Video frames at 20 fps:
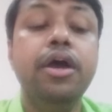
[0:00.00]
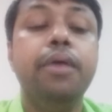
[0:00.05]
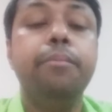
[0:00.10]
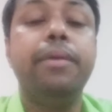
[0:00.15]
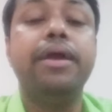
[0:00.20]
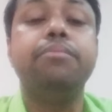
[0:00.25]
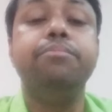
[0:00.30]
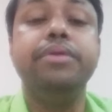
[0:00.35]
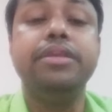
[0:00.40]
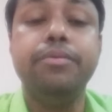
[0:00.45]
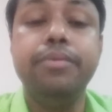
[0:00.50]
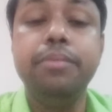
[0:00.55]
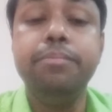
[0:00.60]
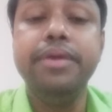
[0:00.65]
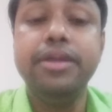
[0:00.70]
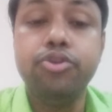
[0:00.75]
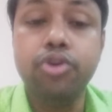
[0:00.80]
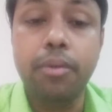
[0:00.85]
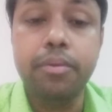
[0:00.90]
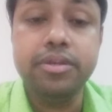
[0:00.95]
but vitamin
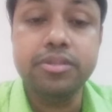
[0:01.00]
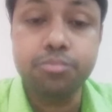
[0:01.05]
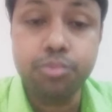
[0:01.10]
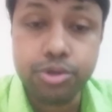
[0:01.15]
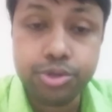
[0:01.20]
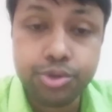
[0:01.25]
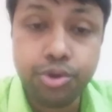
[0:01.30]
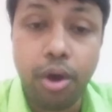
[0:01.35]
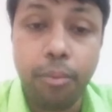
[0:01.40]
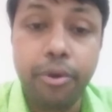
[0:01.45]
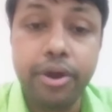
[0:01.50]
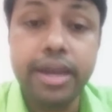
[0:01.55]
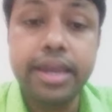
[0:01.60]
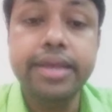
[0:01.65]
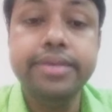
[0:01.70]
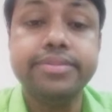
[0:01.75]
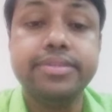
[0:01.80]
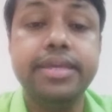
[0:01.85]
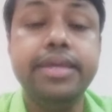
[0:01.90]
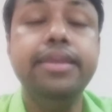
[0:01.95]
B12 is most
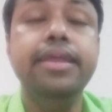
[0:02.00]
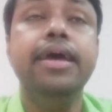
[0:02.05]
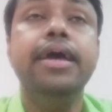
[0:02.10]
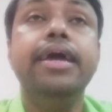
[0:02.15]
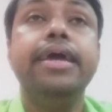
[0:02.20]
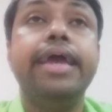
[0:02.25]
commonly seen,